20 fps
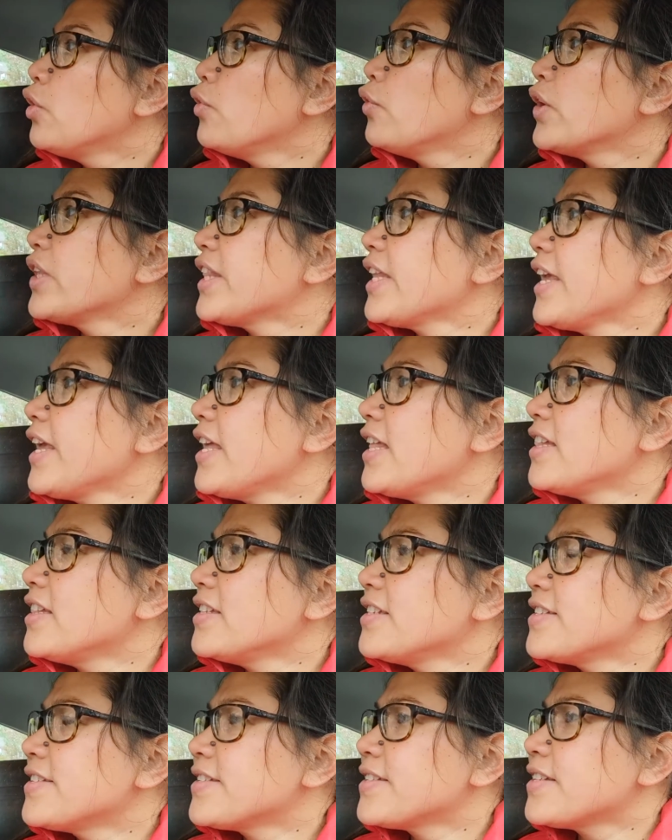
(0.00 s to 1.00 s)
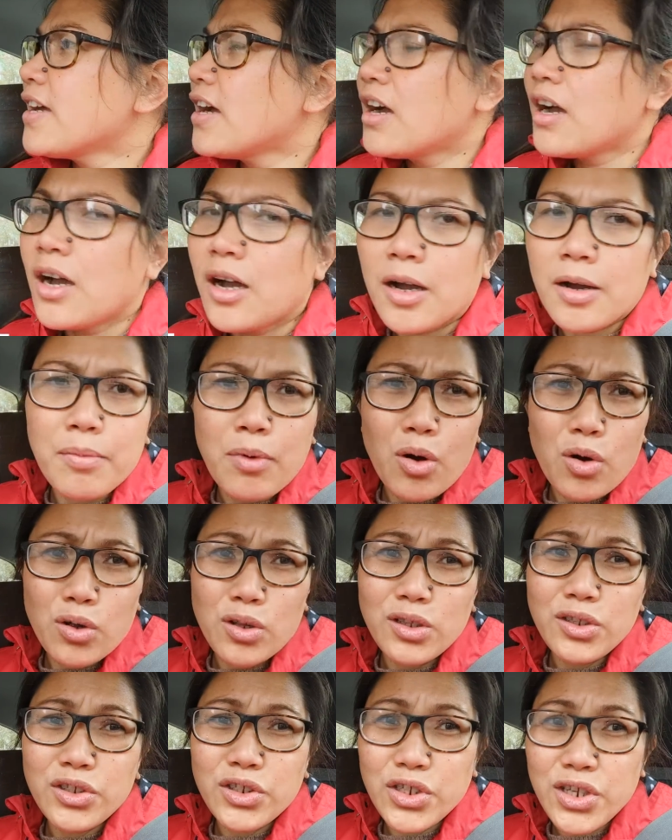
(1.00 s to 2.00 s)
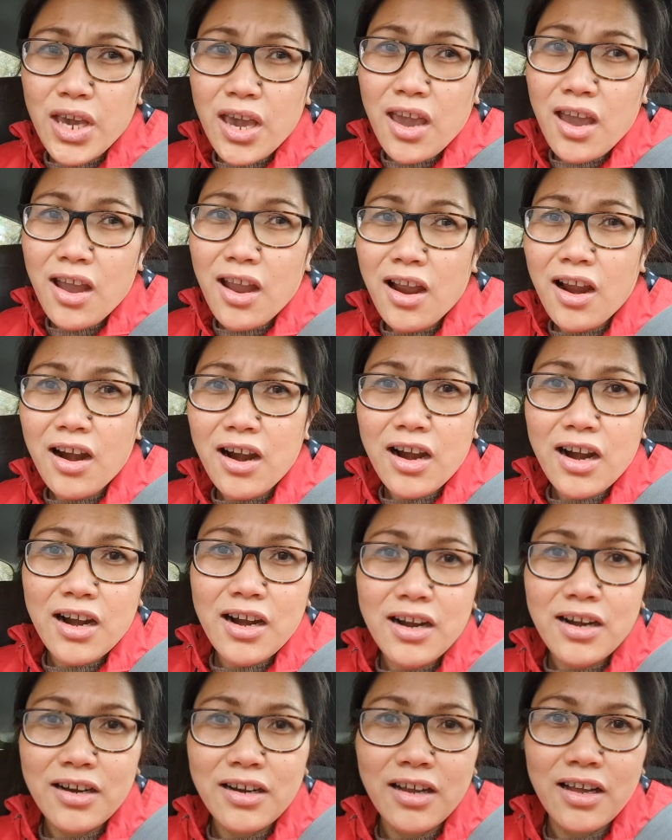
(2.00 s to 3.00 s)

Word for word: what else? Old chair